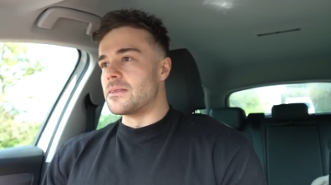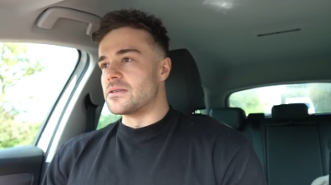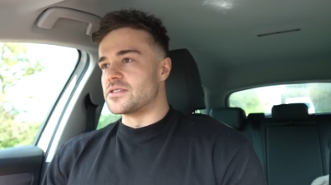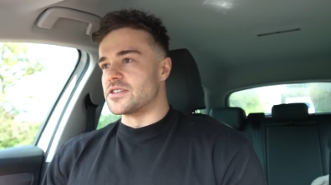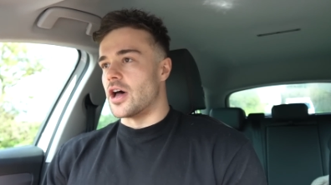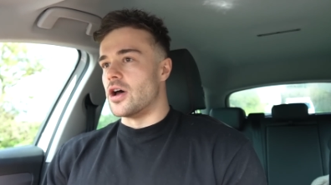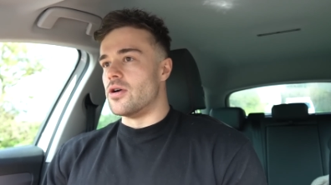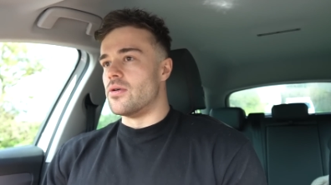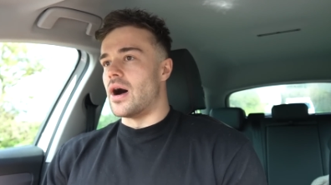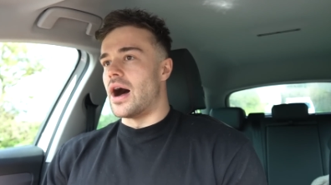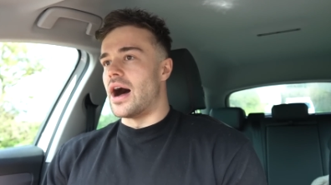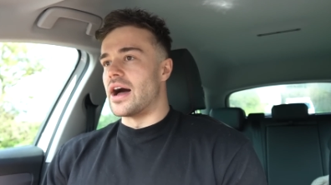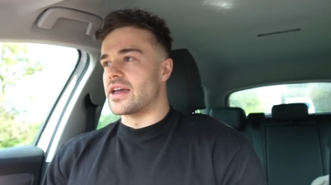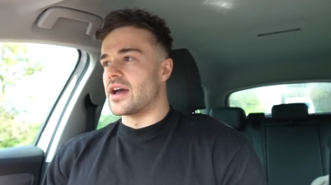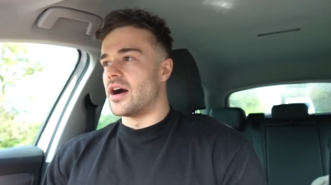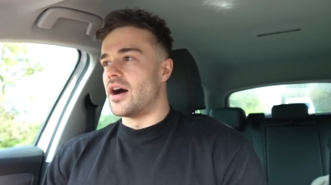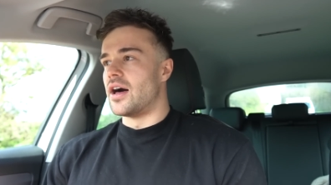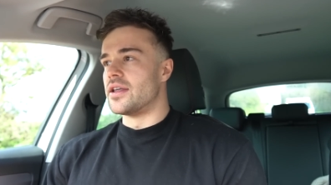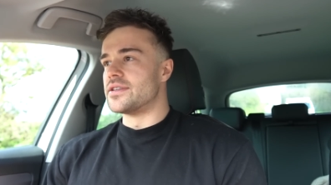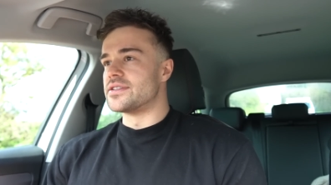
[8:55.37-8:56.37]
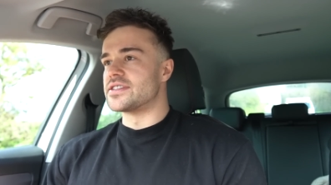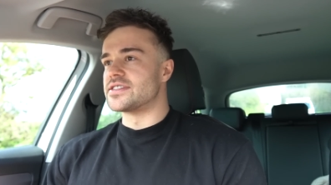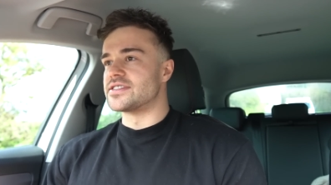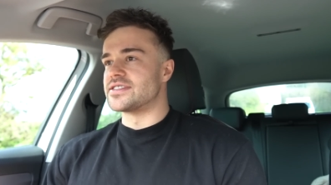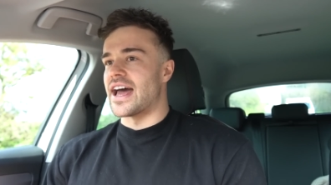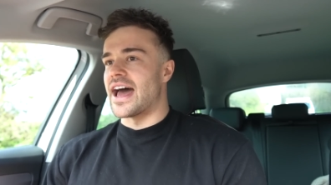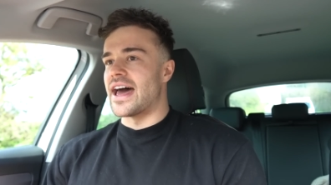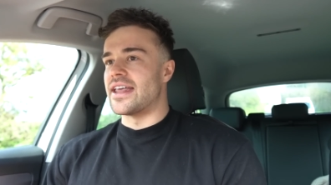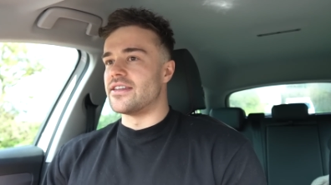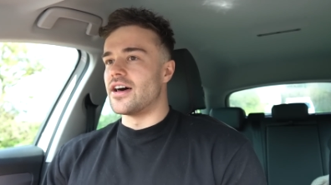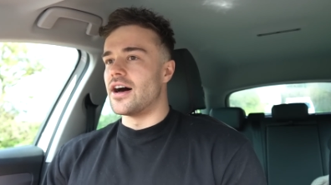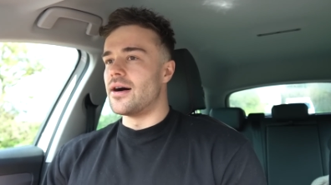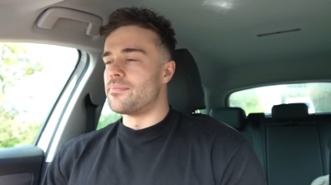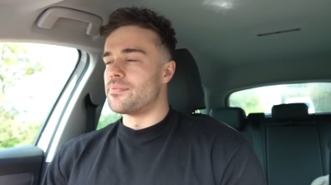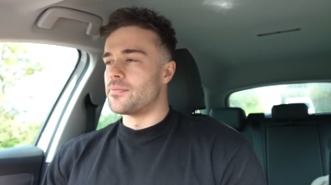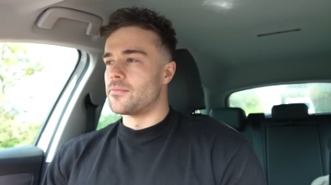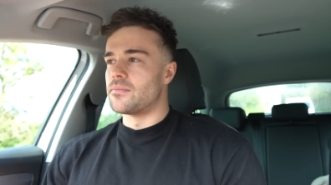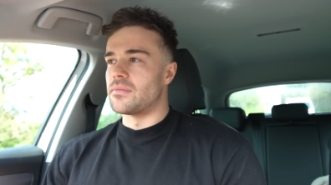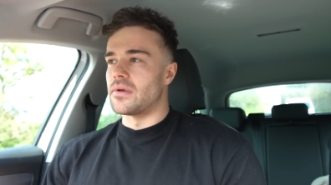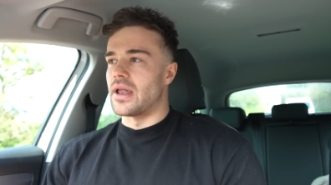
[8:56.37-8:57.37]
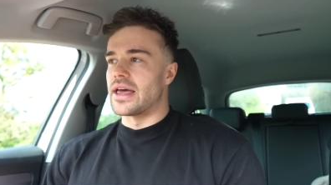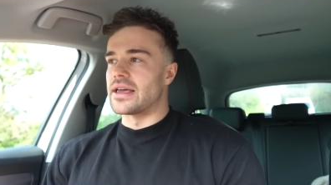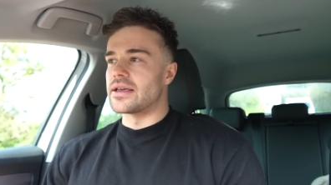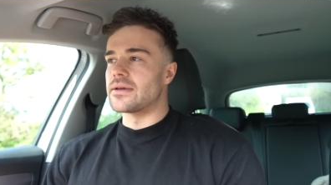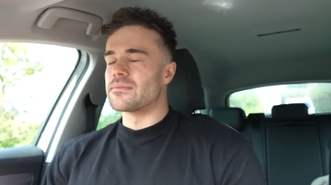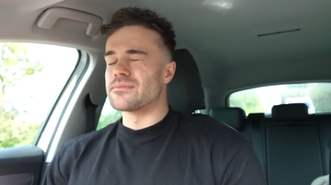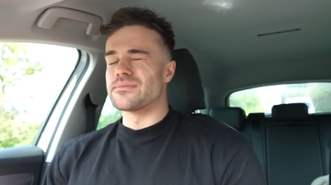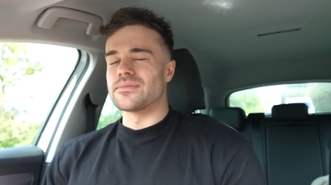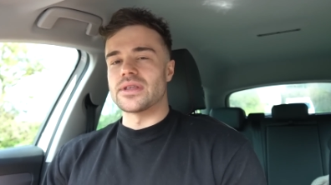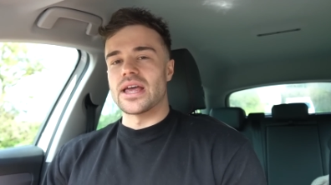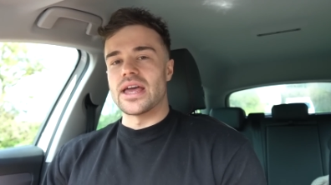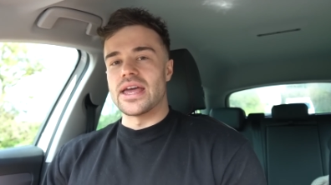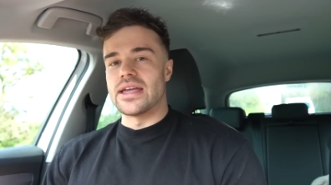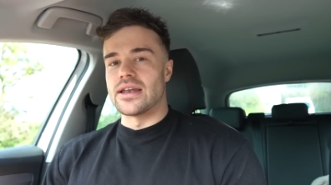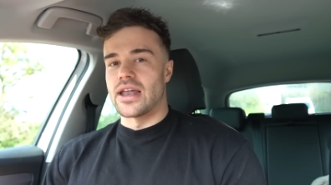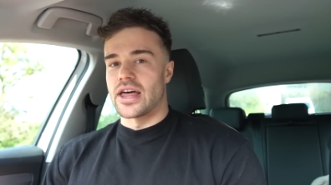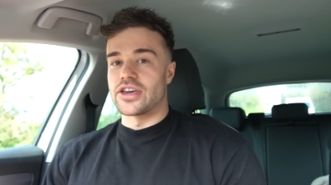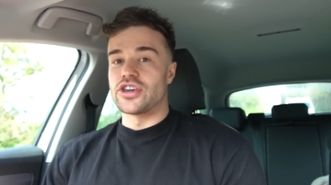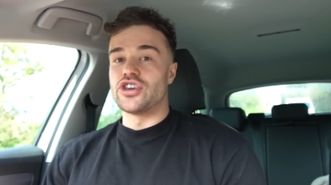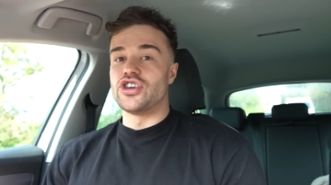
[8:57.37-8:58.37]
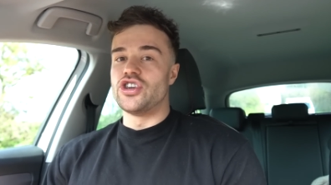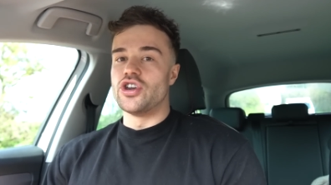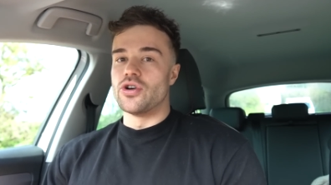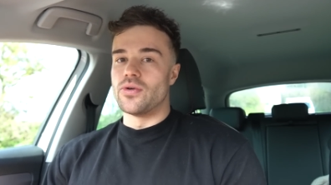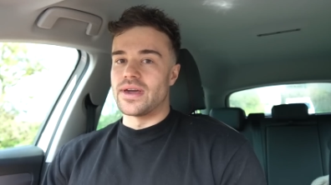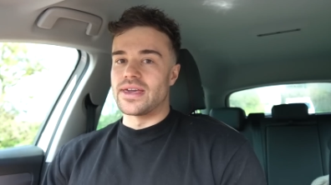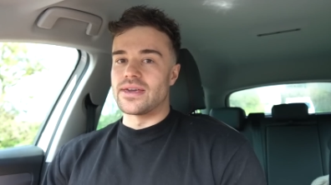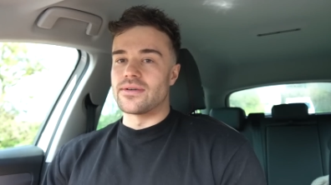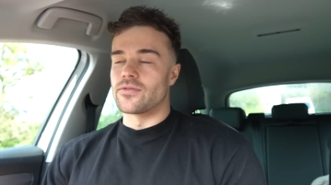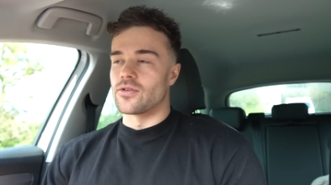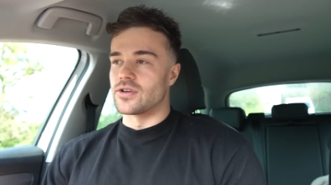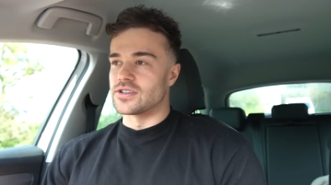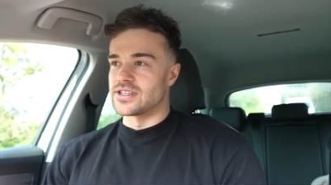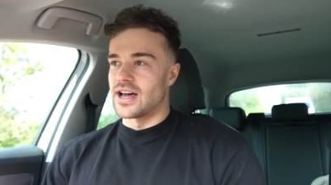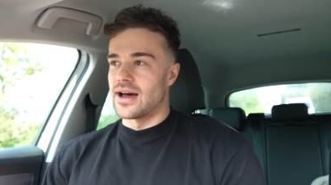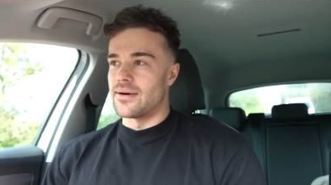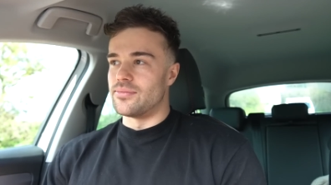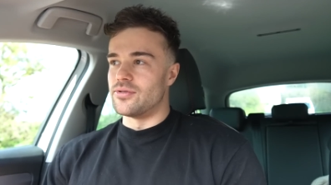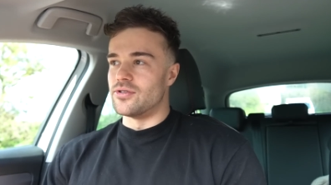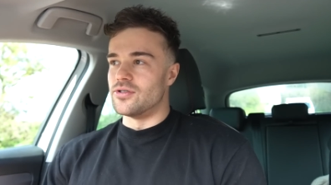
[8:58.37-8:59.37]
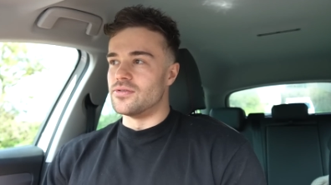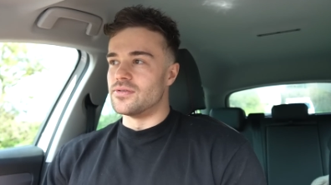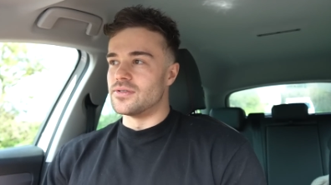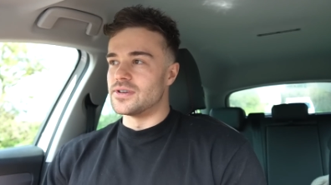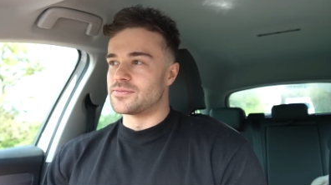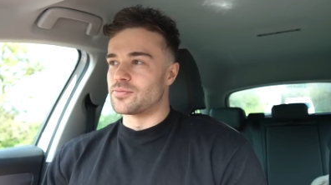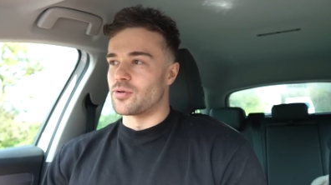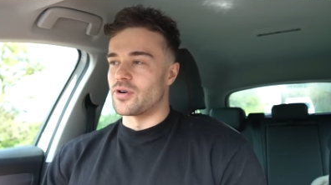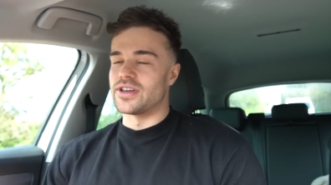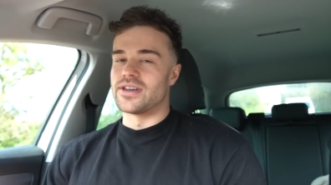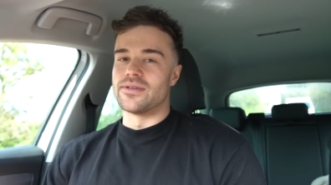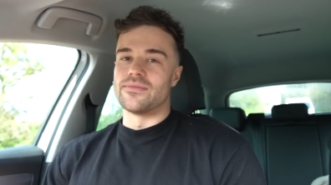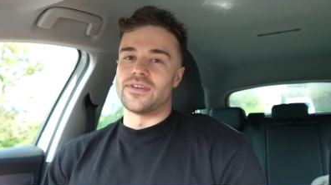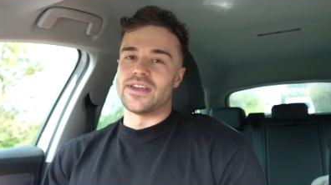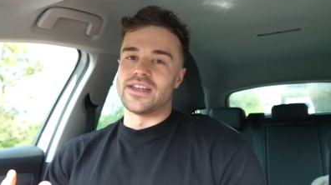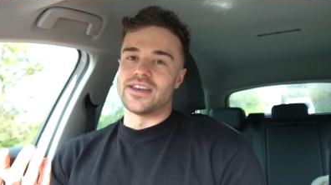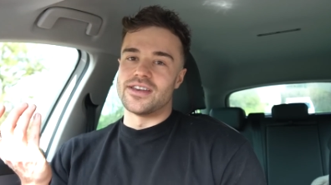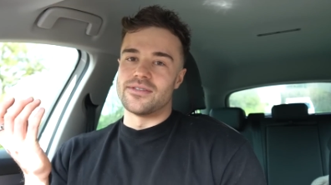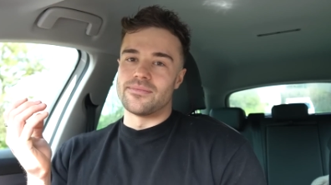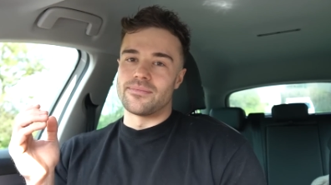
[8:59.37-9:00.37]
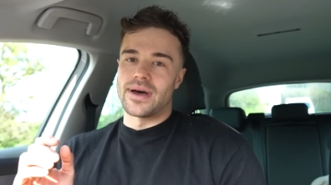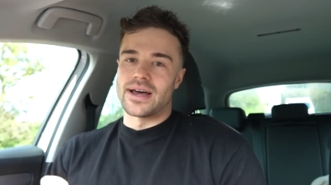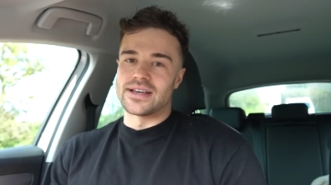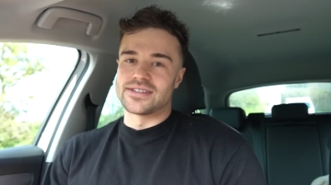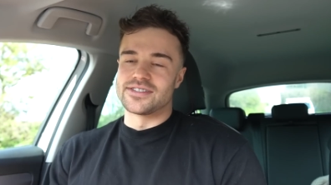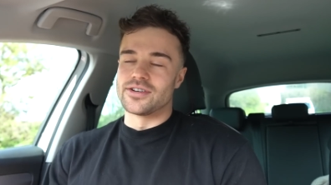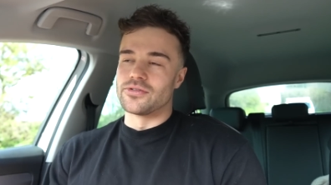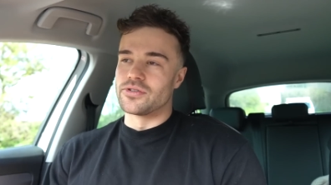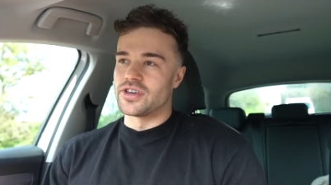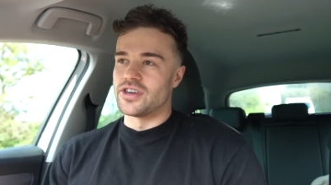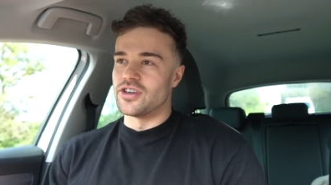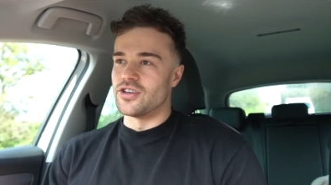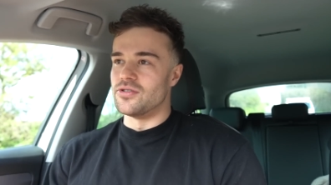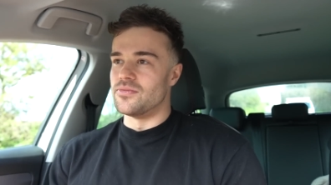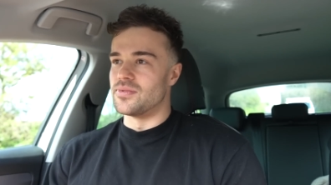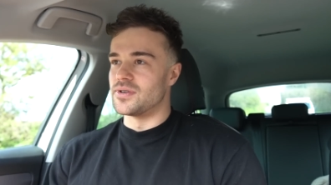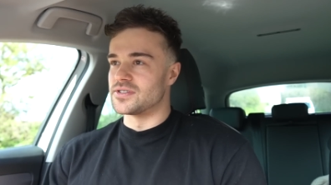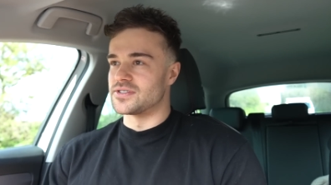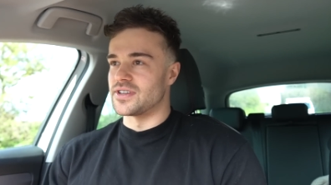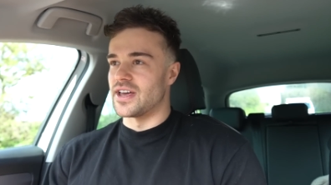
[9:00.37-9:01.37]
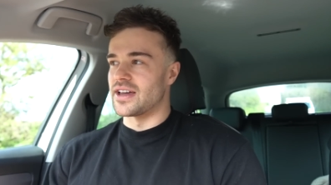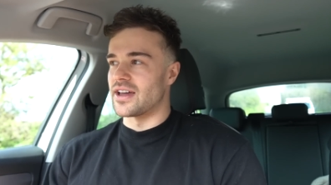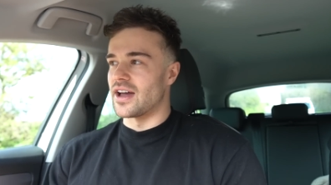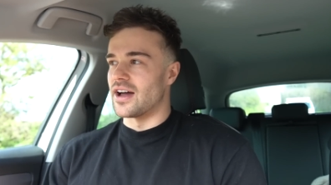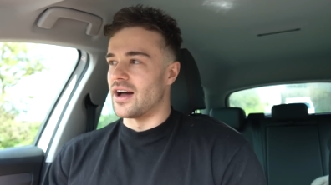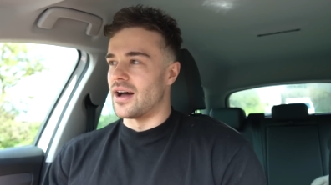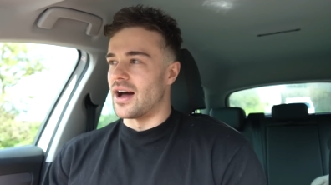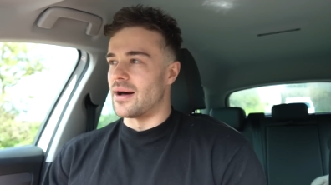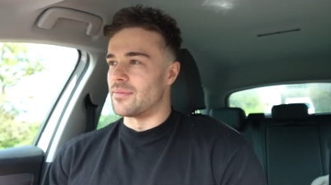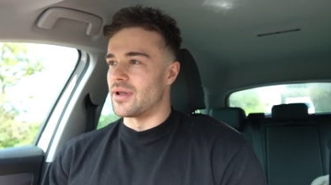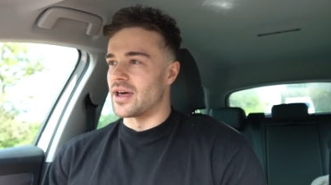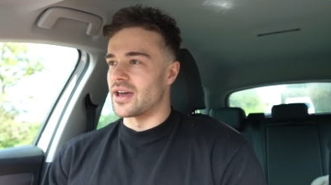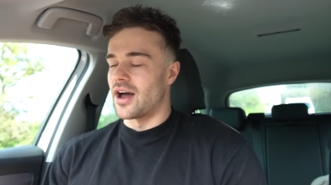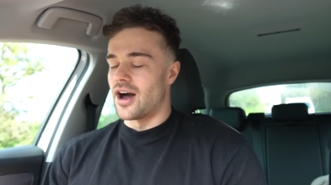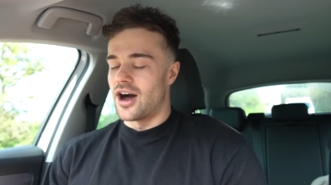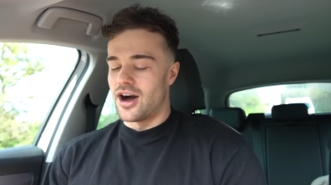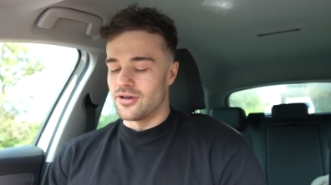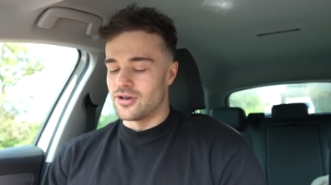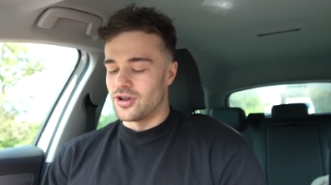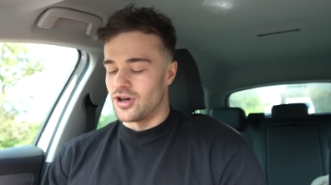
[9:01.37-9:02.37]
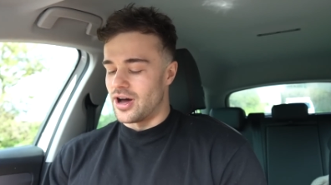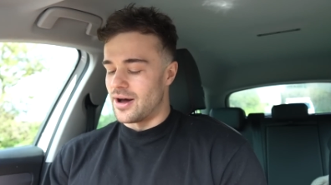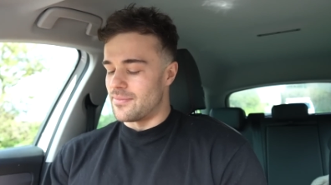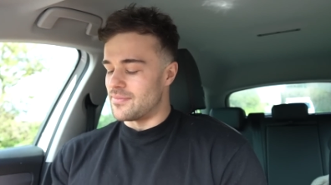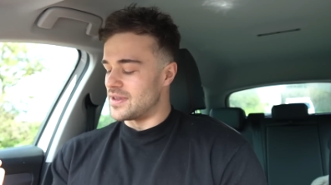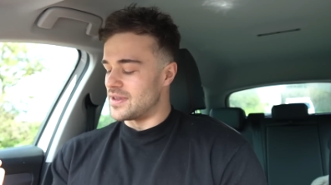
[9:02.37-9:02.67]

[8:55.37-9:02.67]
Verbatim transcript: So I can't stand up like like queuing for example it's pretty convenient but i still queue because like i'm like oh look i'm